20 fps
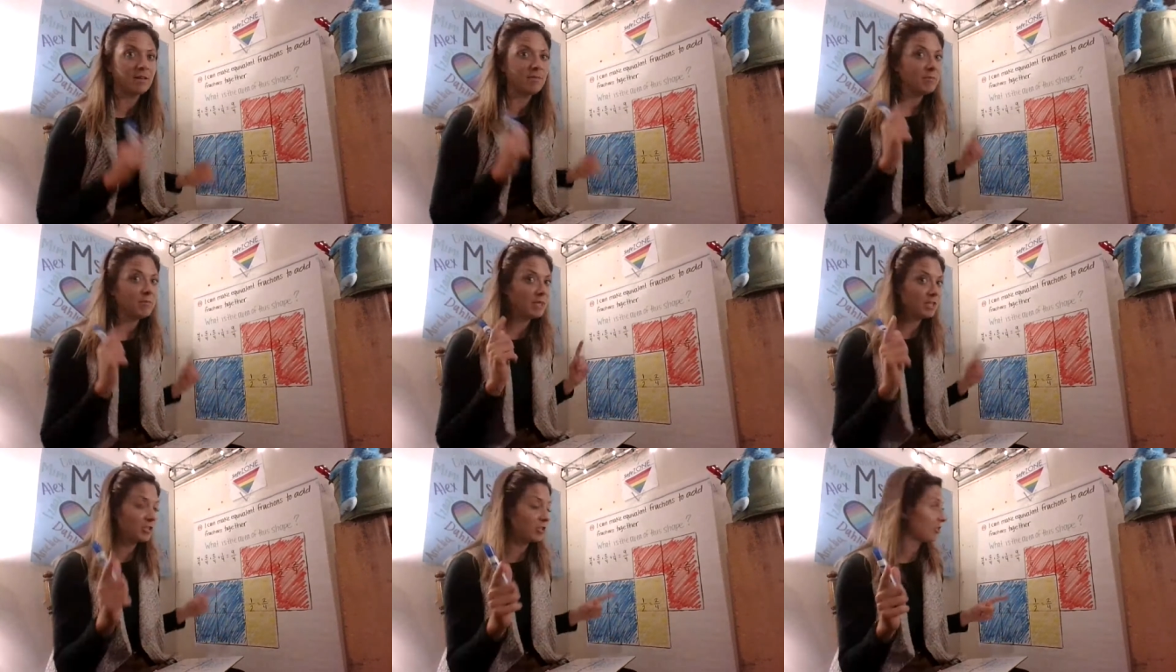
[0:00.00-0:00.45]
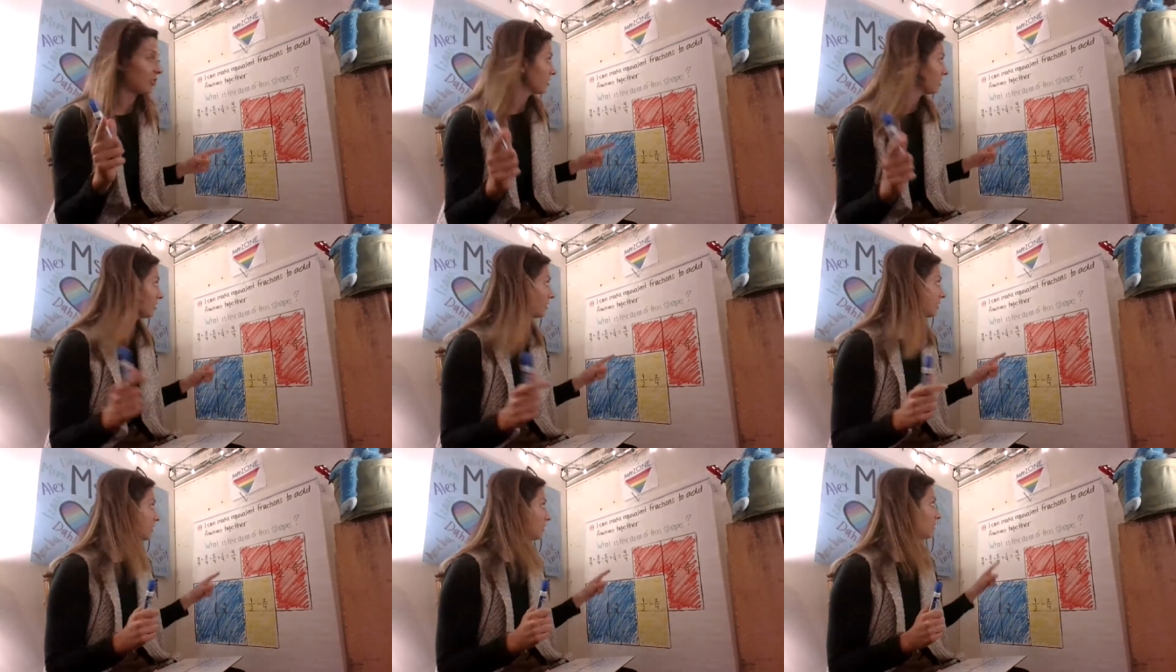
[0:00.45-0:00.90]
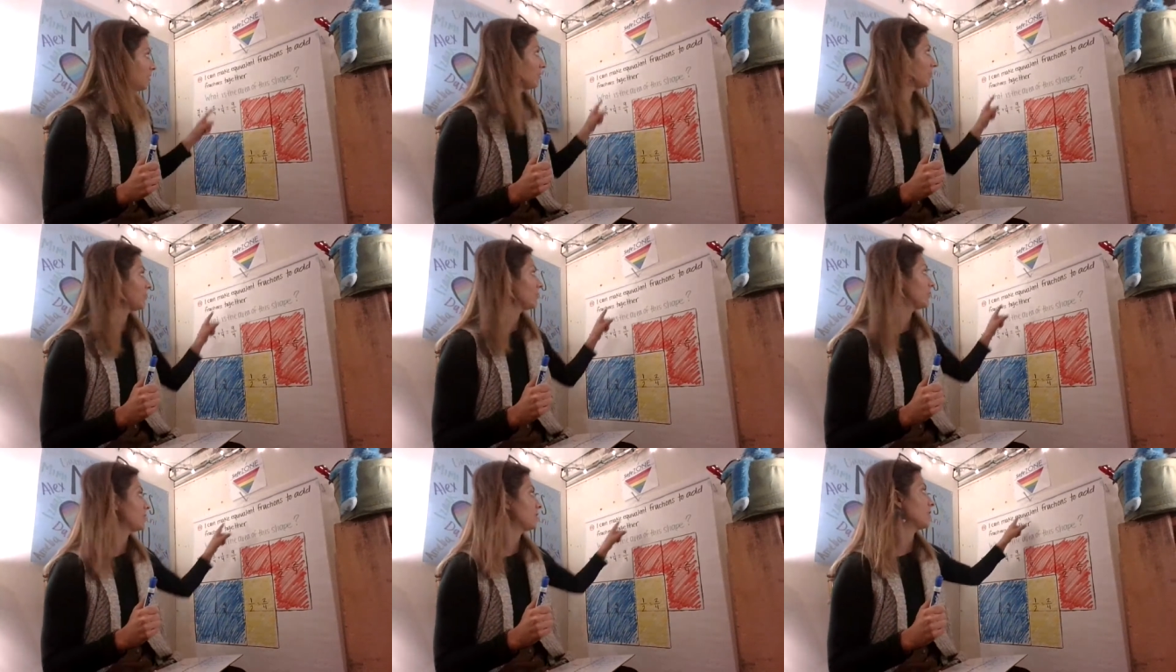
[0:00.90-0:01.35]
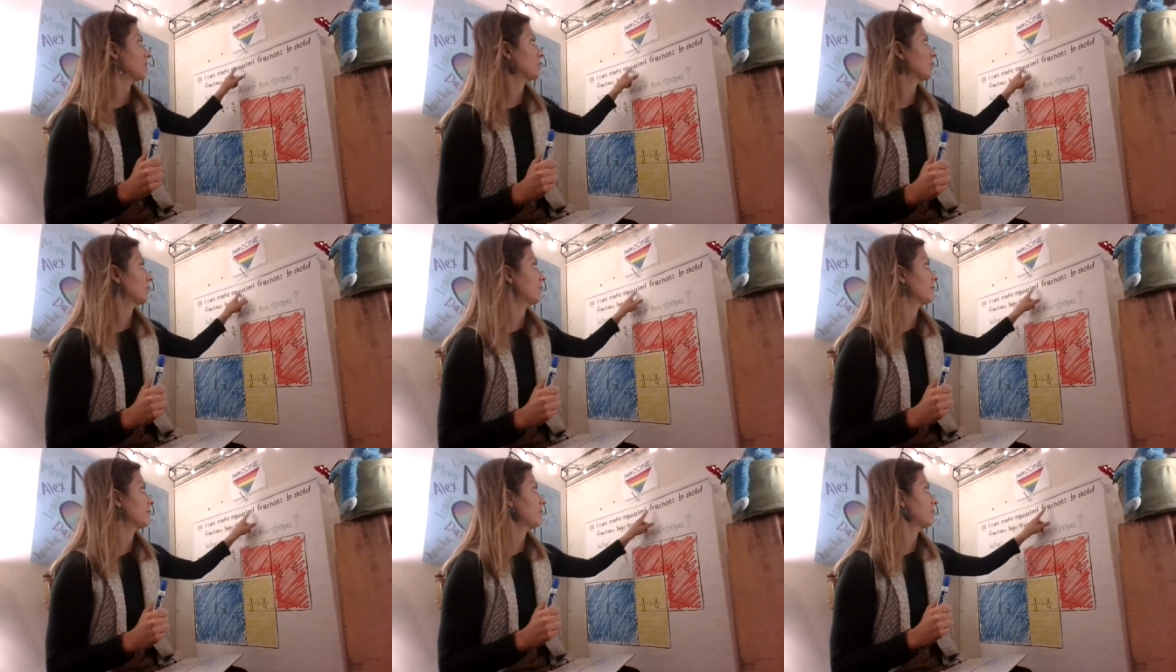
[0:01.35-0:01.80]
Make sure you use
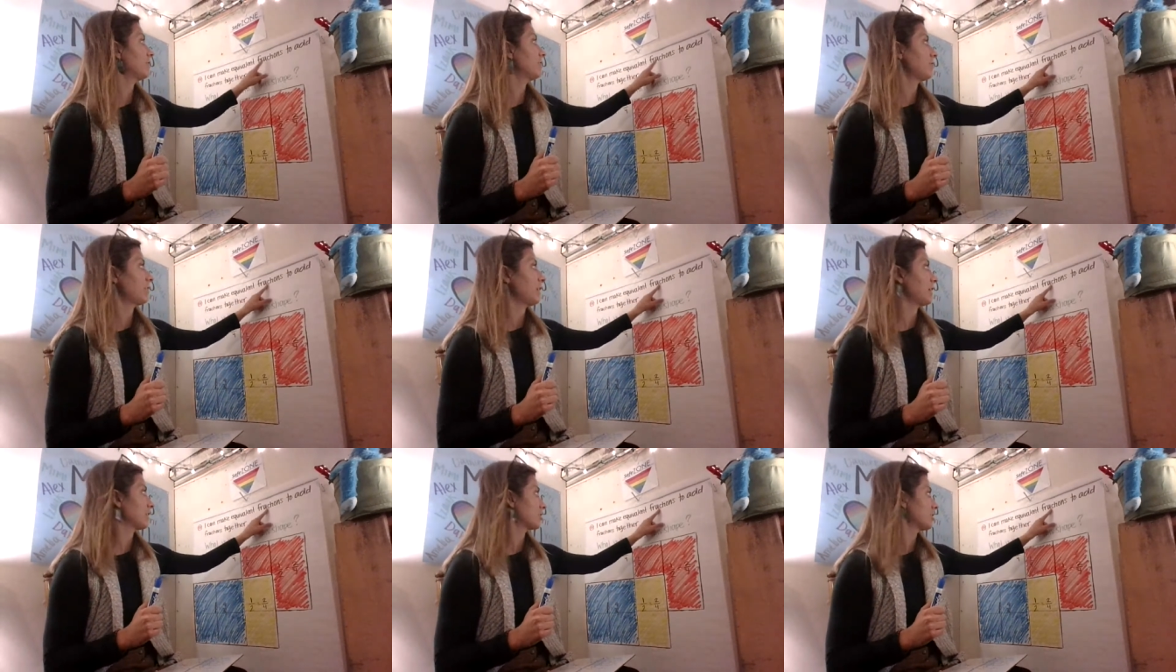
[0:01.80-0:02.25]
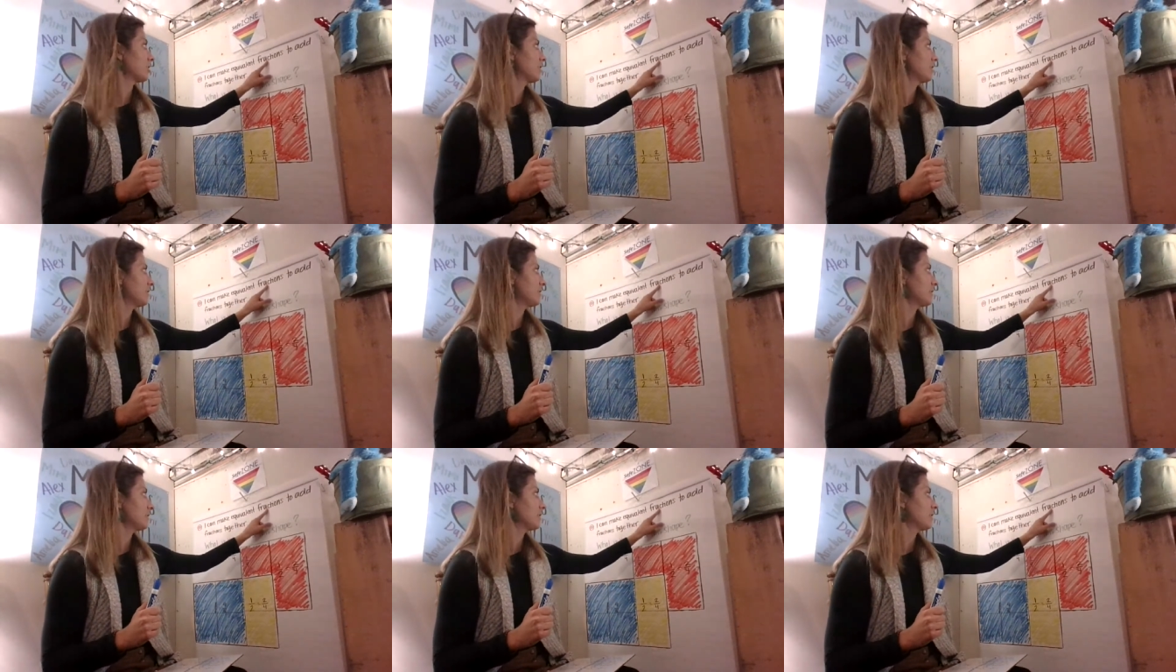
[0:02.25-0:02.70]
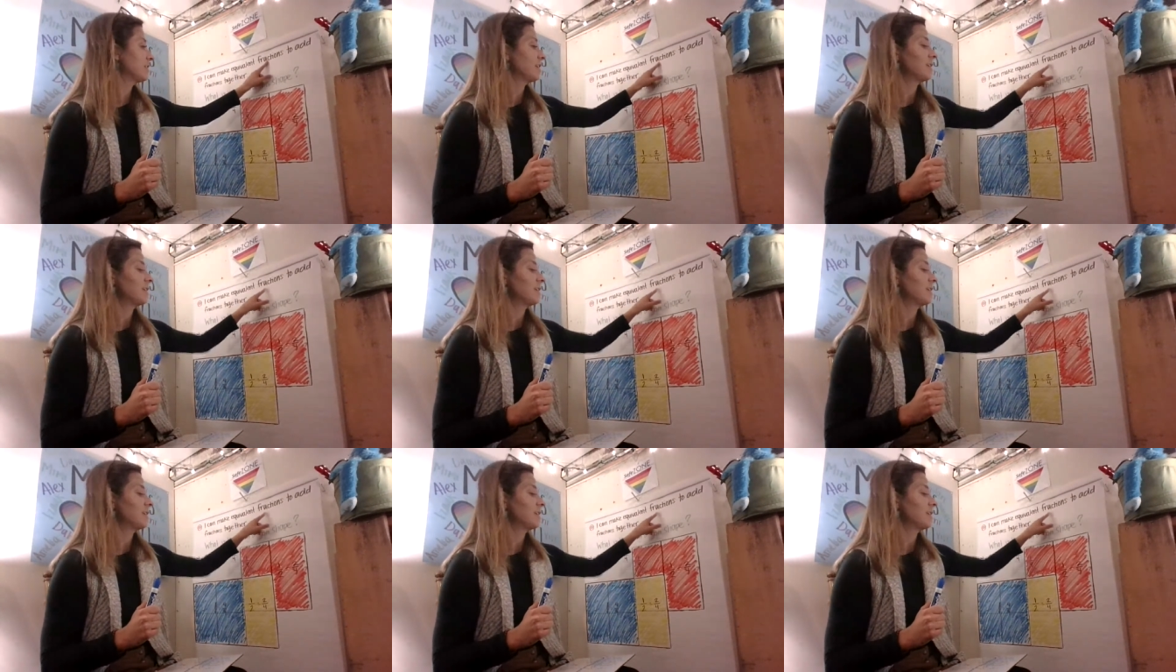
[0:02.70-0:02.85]
equivalent fractions